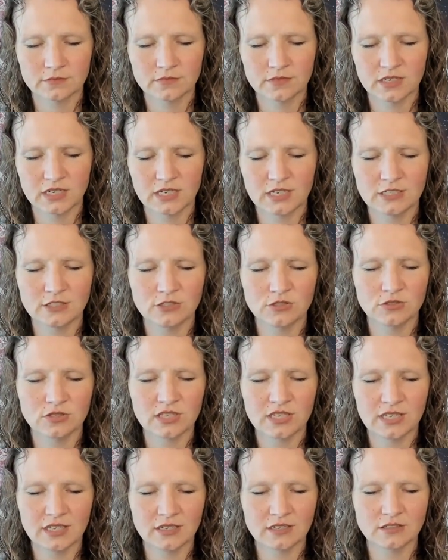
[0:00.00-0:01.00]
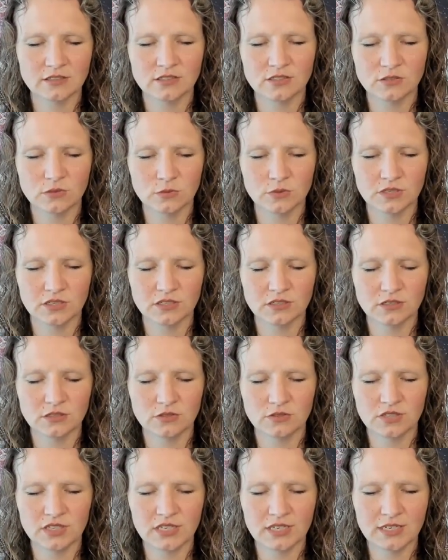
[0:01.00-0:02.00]
and you can't do it. You
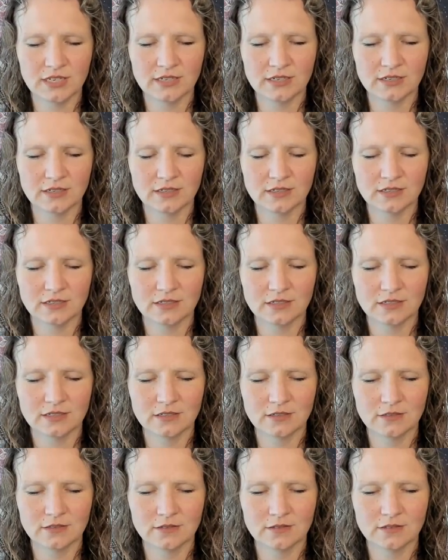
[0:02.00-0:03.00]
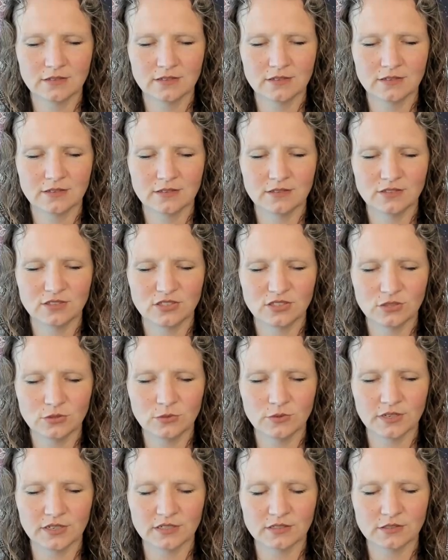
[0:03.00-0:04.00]
can't do
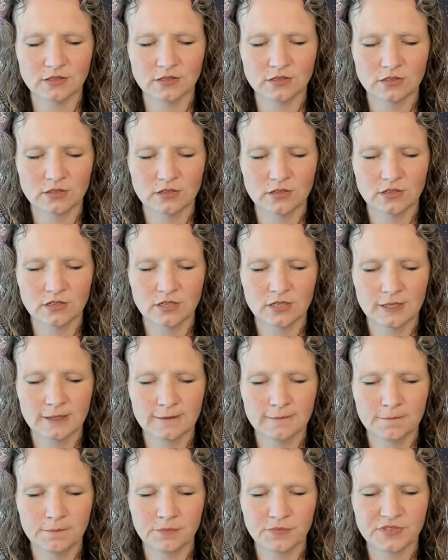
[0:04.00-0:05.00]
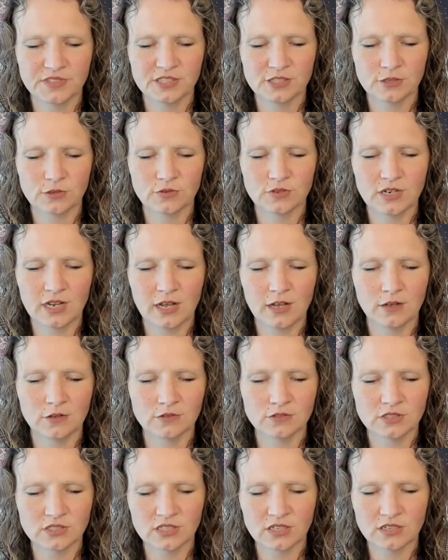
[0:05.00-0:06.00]
it. So now
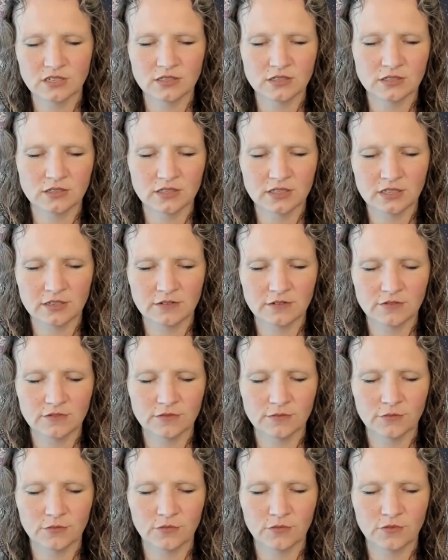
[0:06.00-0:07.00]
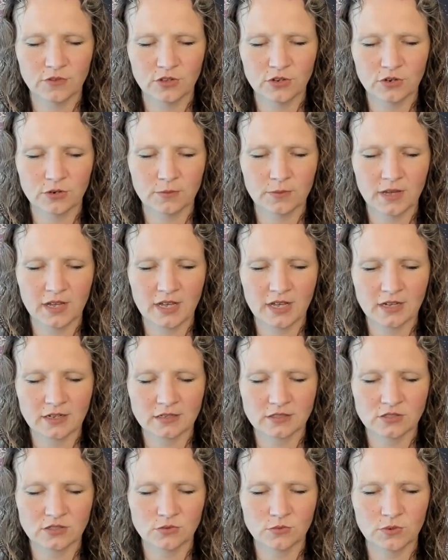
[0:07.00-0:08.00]
suddenly you're back
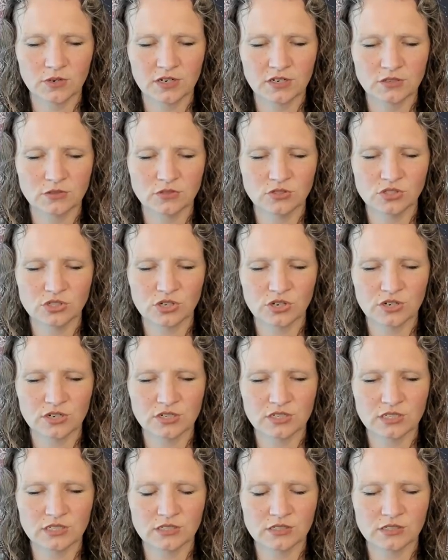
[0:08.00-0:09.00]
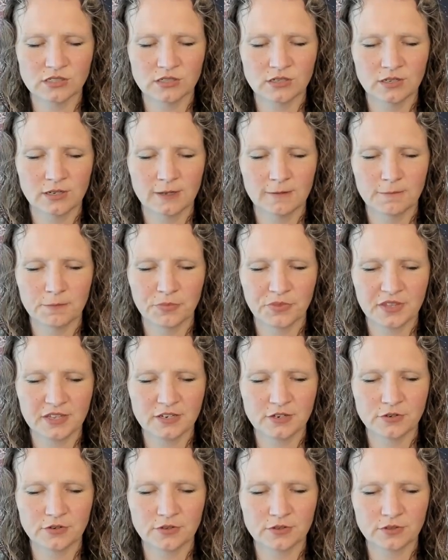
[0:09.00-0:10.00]
to where you started and
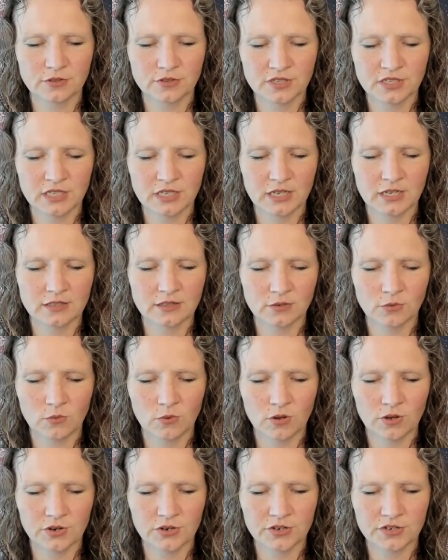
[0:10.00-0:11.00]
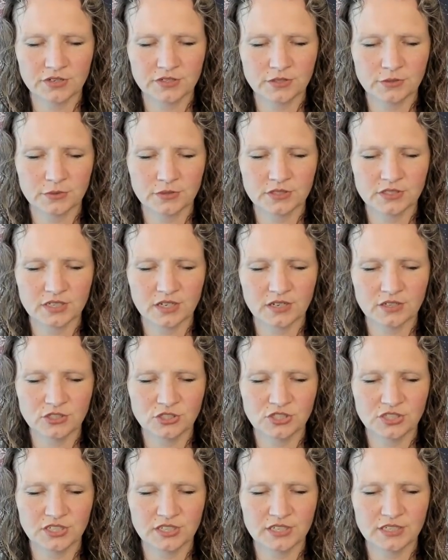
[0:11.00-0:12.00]
you're looking at the water and you are
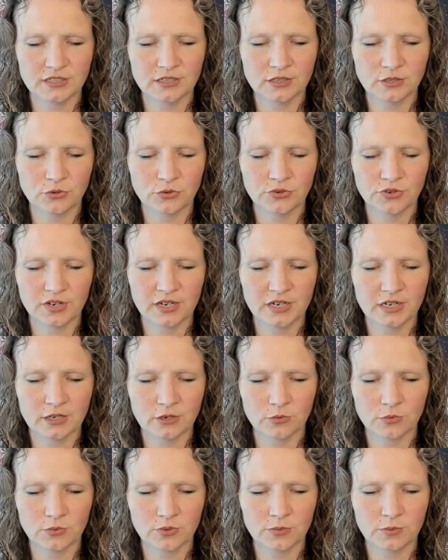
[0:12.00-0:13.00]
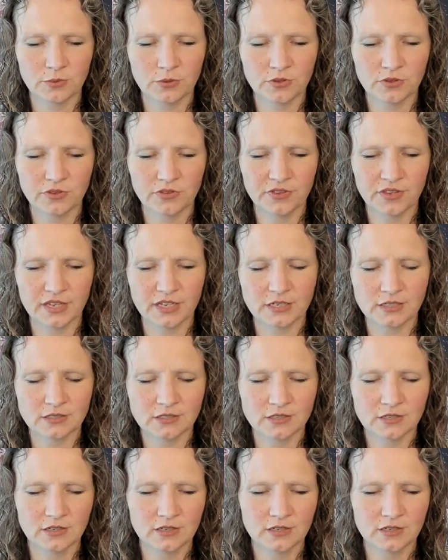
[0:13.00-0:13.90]
touching it and creating a ripple that